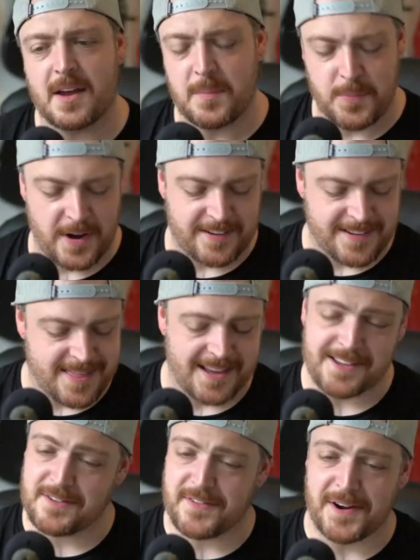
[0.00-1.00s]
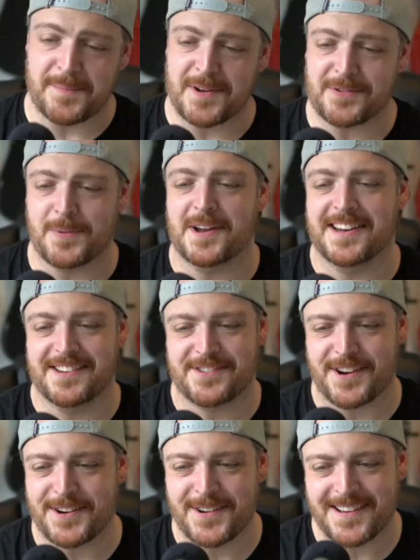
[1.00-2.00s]
present. Thank you very much. What an
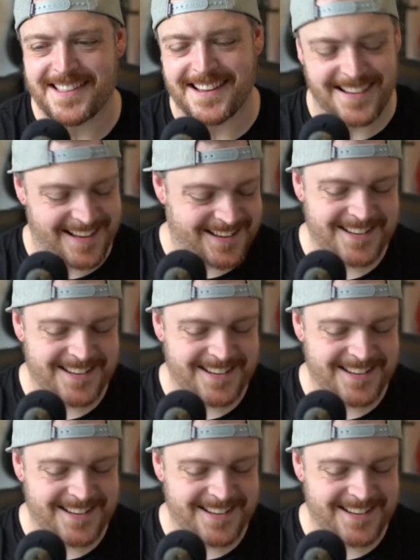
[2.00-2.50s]
intro. Thank you.